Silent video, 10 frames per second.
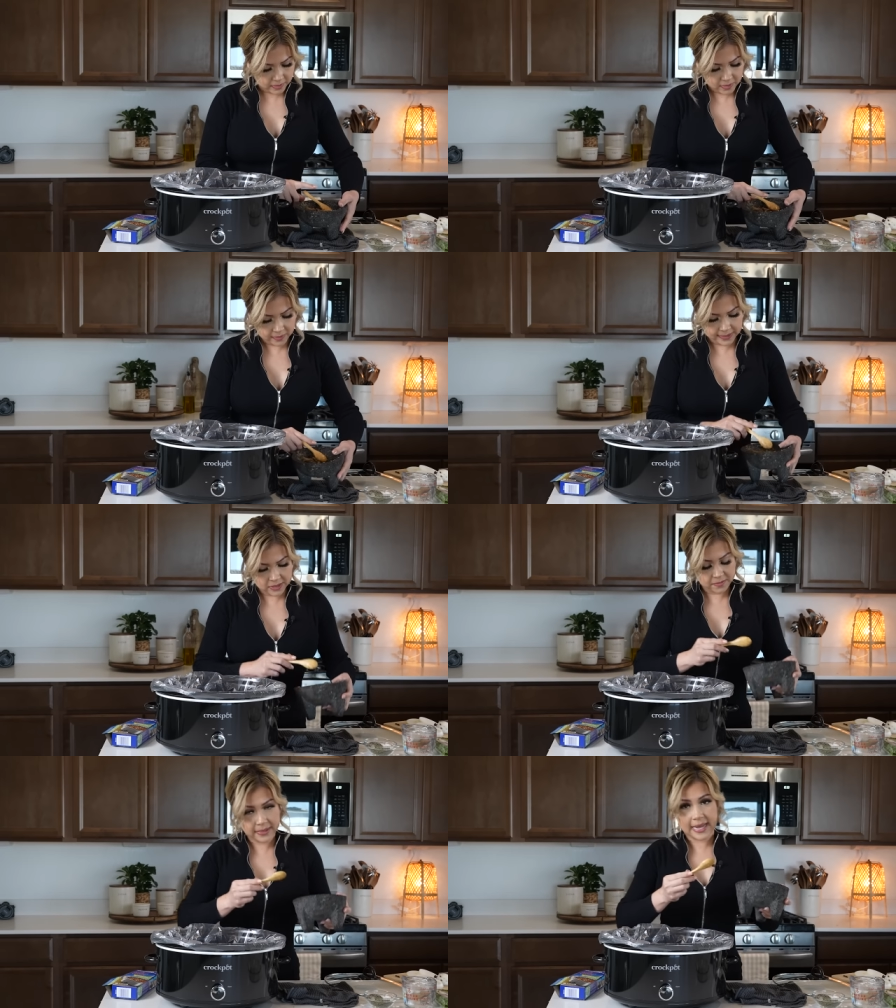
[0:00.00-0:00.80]
Going
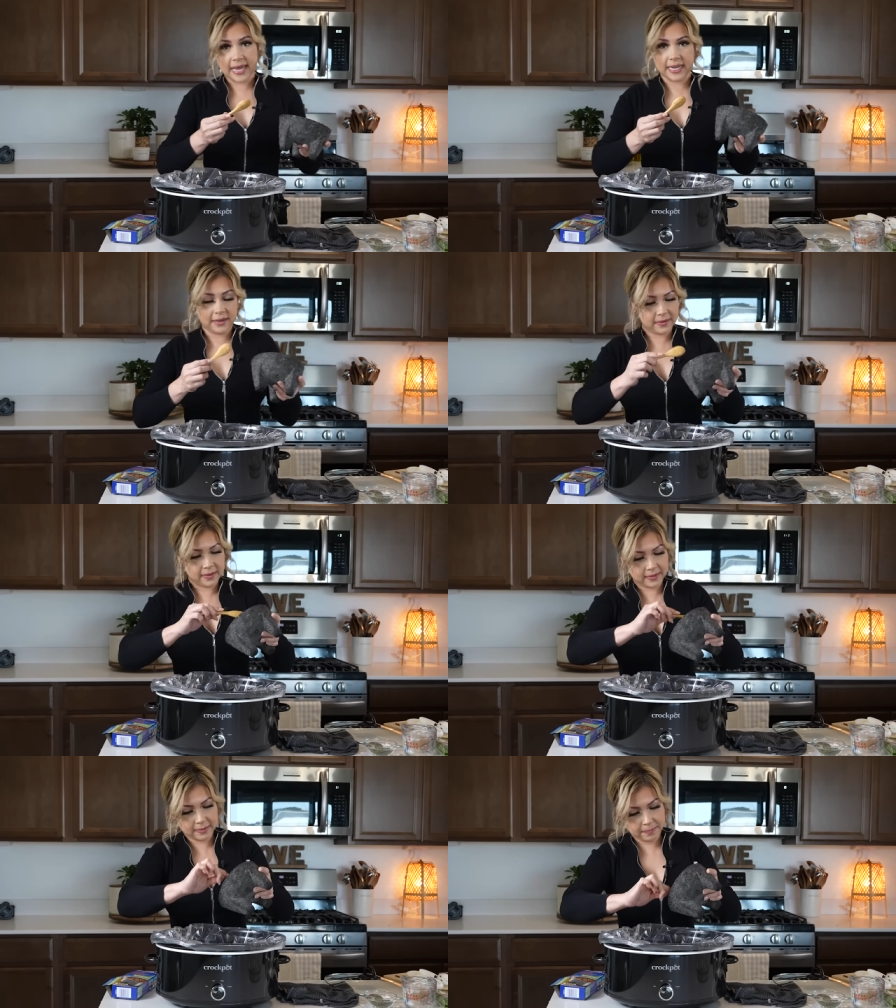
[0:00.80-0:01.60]
to be adding
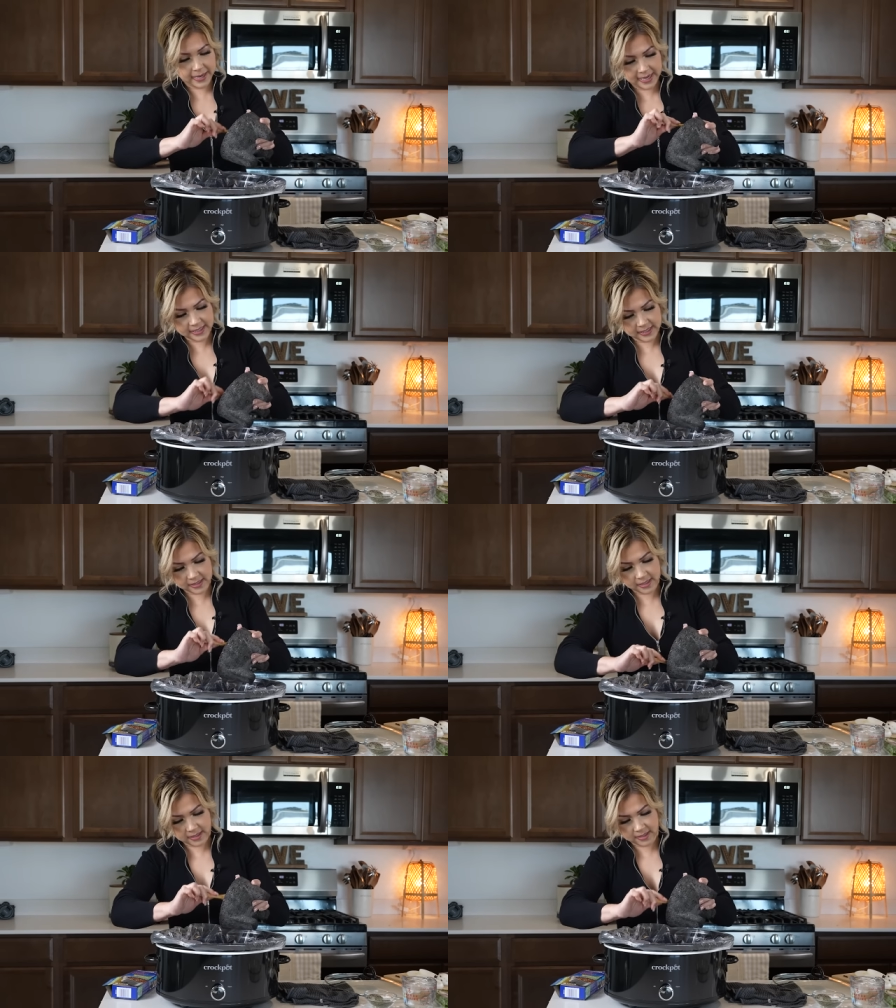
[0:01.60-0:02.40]
the paste.